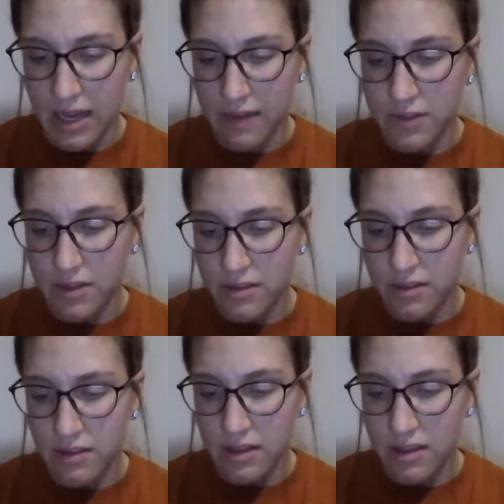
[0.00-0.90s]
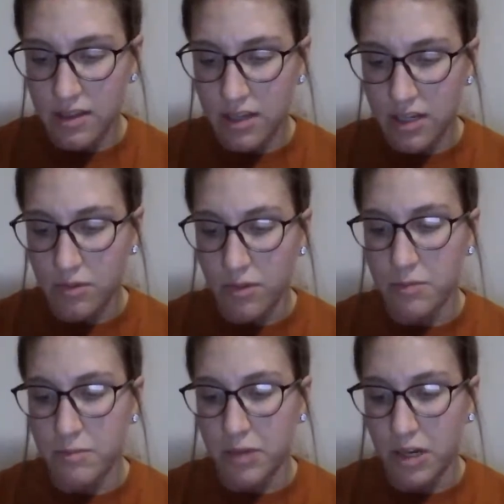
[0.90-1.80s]
After the dog
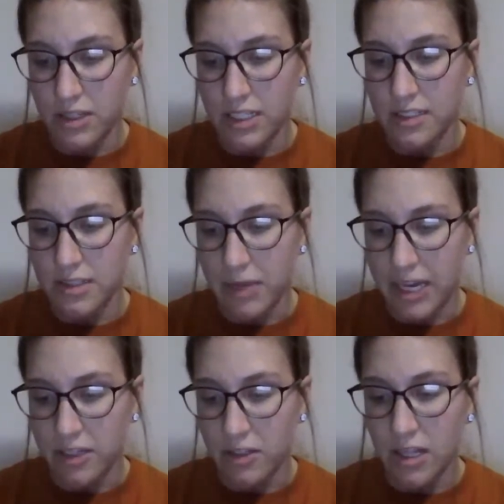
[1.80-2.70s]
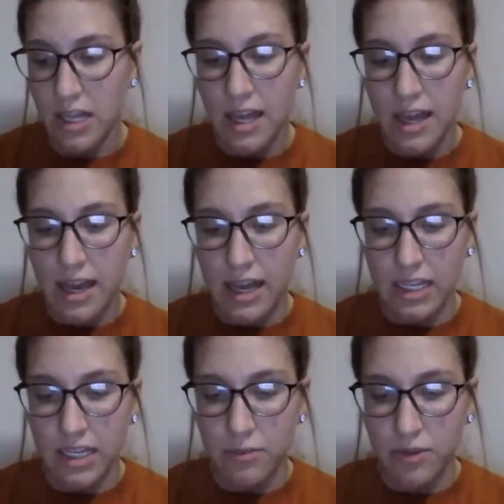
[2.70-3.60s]
party debacle, I
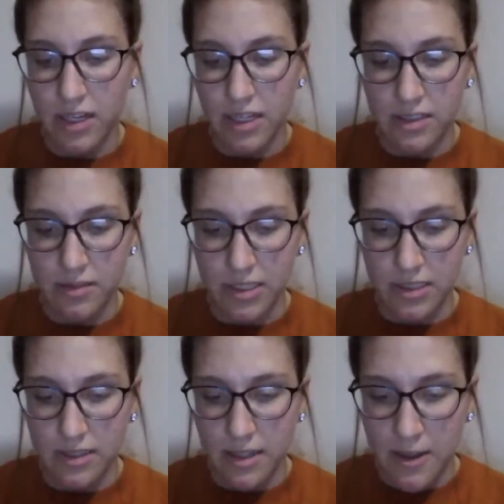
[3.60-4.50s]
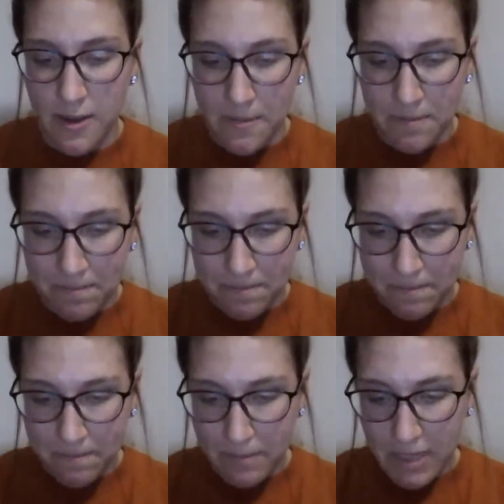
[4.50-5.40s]
needed more customers.
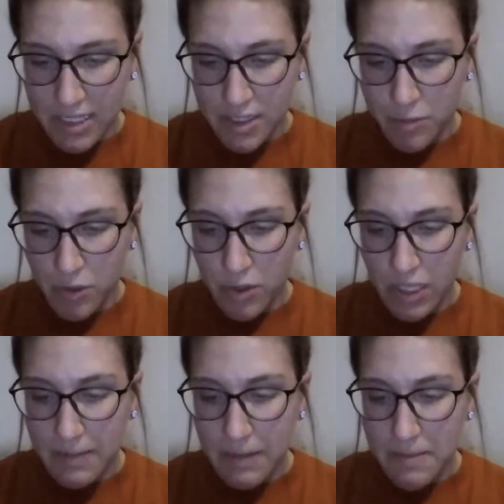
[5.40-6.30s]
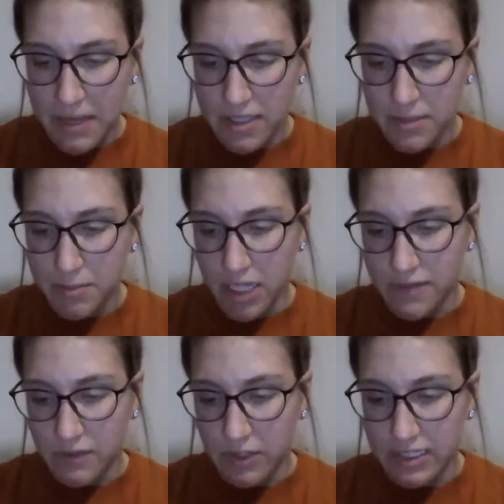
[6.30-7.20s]
I spoke in my best
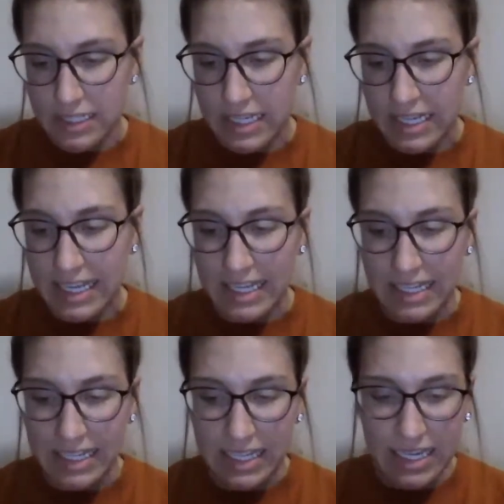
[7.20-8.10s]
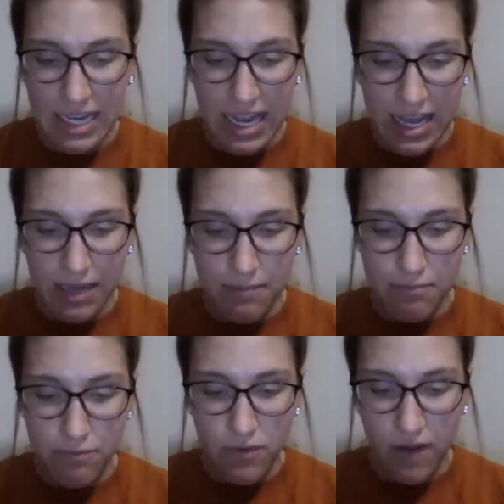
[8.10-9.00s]
boss voice and get a
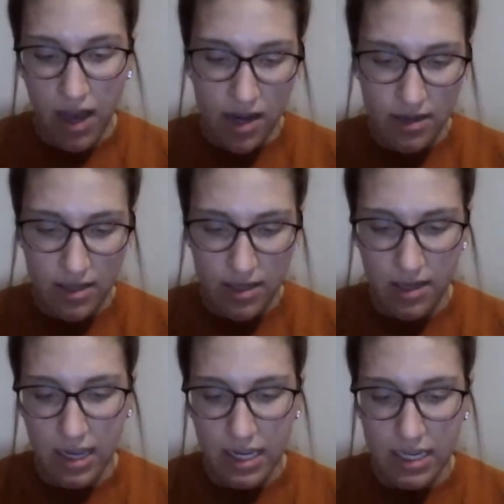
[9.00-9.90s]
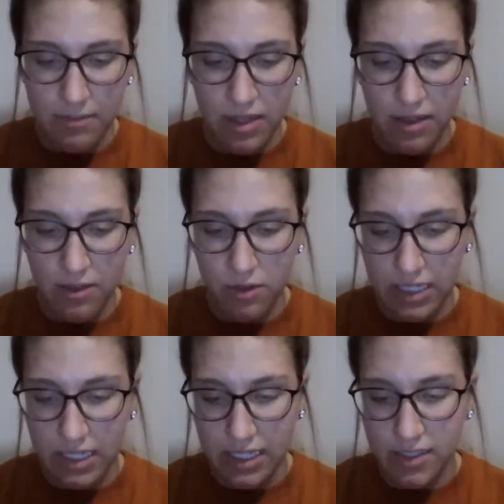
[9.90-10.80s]
move on it. I'm the
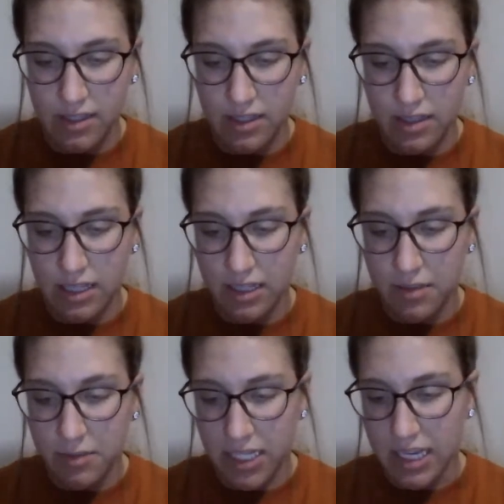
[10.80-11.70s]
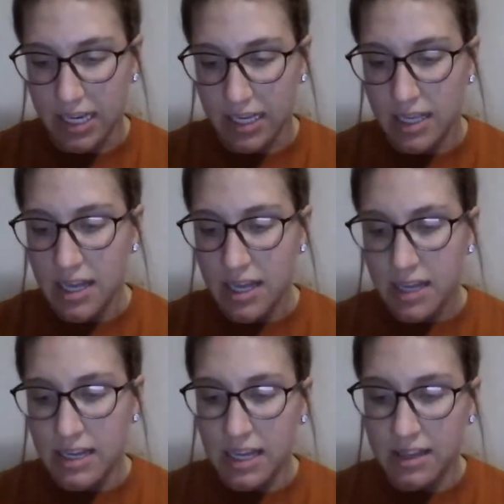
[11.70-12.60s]
organizer and the money guy,
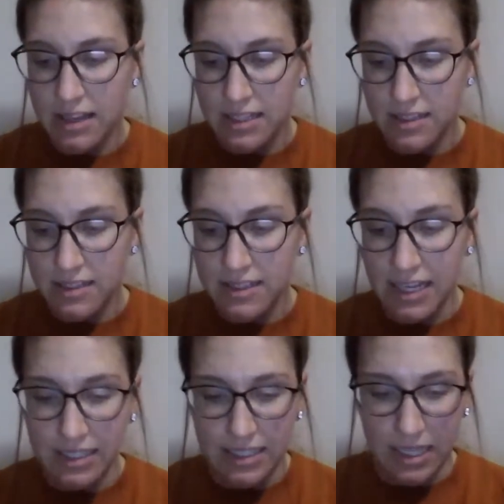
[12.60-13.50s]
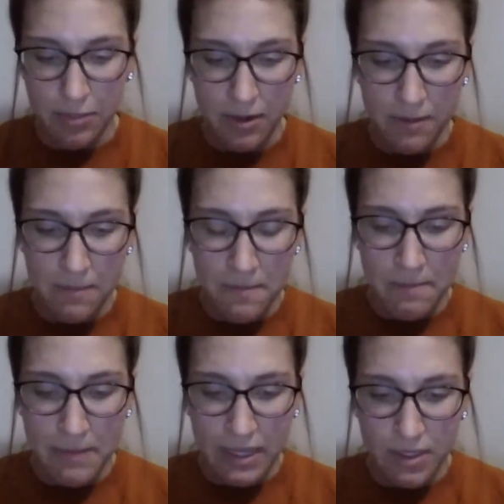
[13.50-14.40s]
not the sign taper.
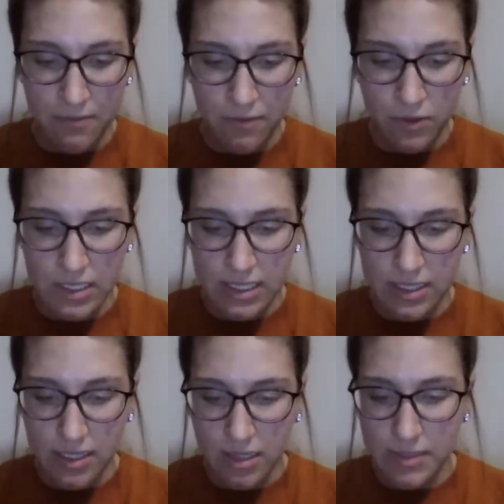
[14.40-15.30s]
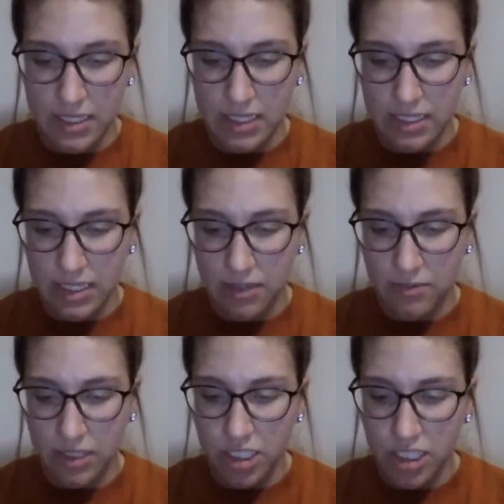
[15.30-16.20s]
Malcolm folded his arms and didn't
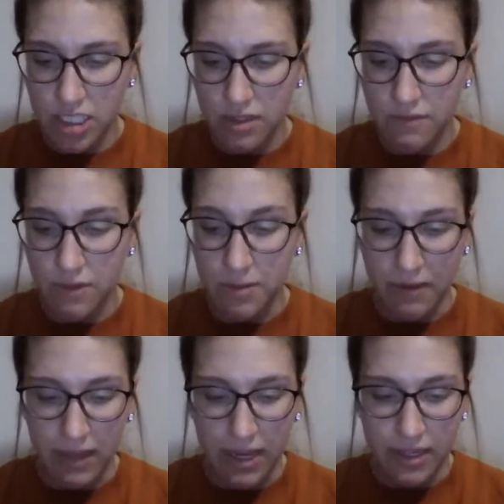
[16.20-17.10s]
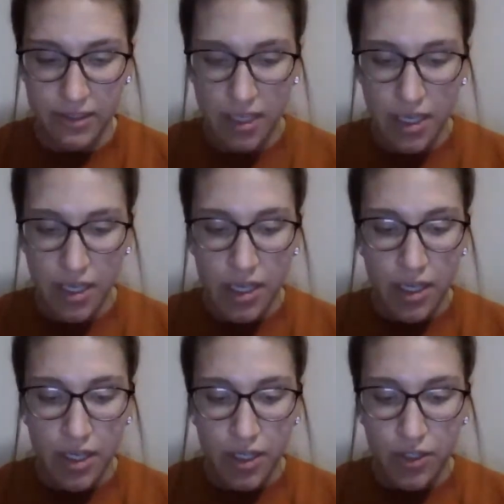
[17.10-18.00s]
reach for my flyers.
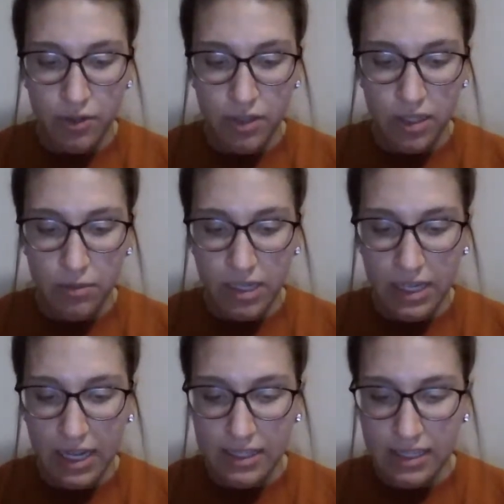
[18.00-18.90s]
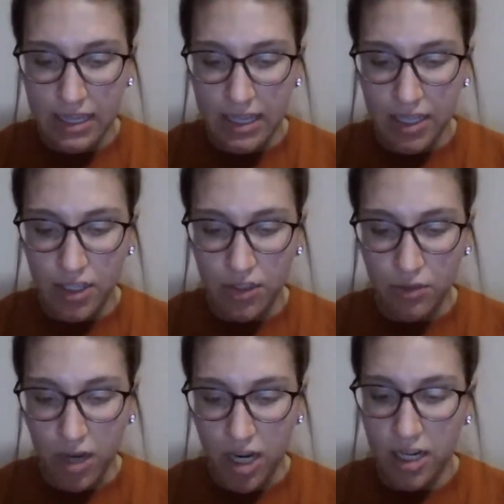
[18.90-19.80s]
You're what I say
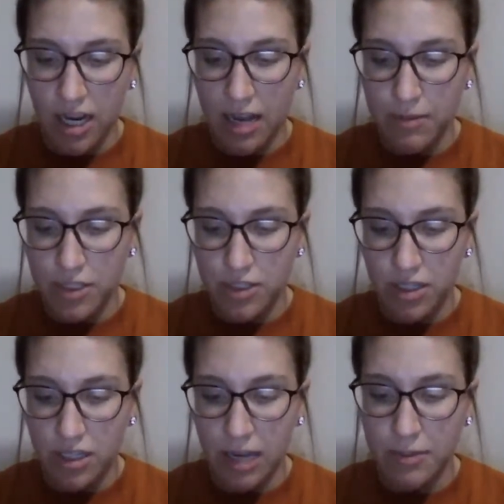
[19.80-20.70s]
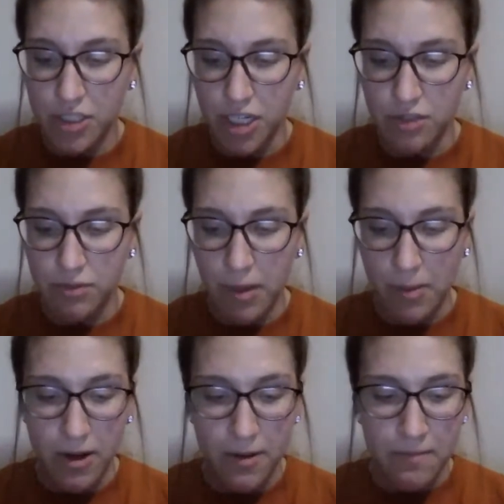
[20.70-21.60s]
you are. I'm in I'm in charge,
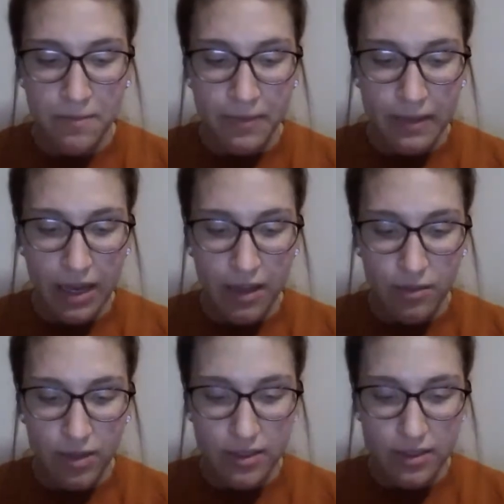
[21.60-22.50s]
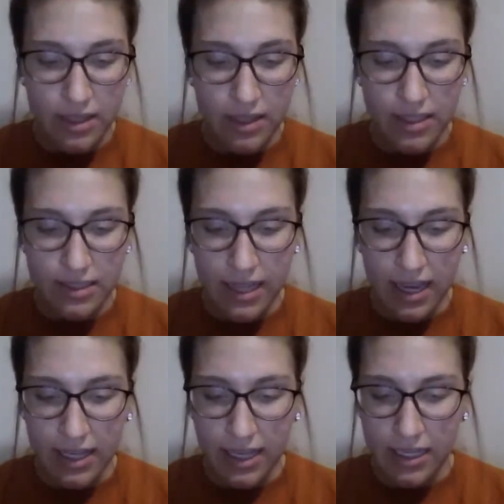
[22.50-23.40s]
remember? I thrust the
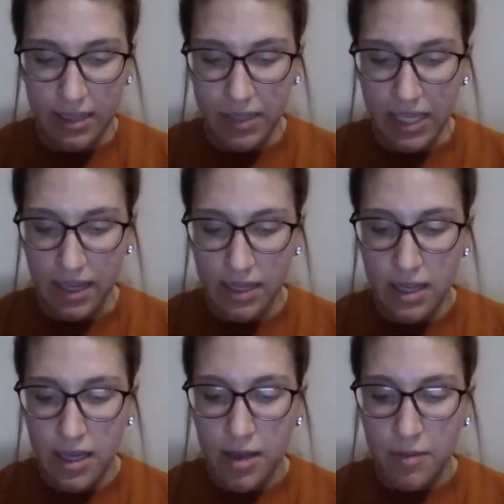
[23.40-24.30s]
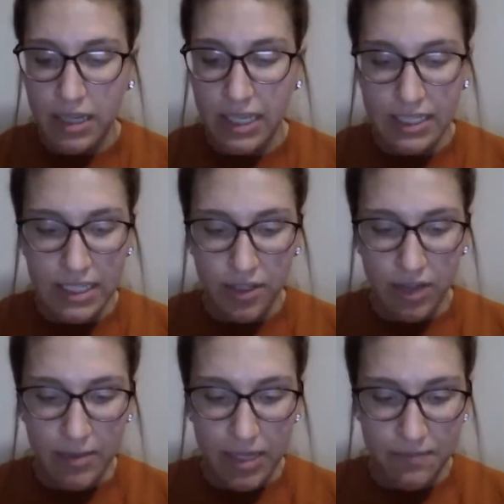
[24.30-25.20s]
stack at him again, but he didn't
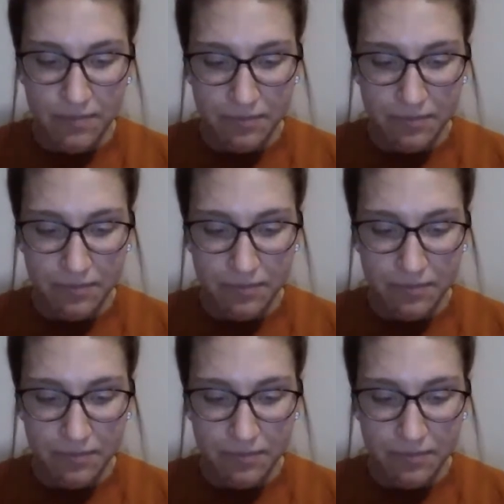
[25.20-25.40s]
grab it.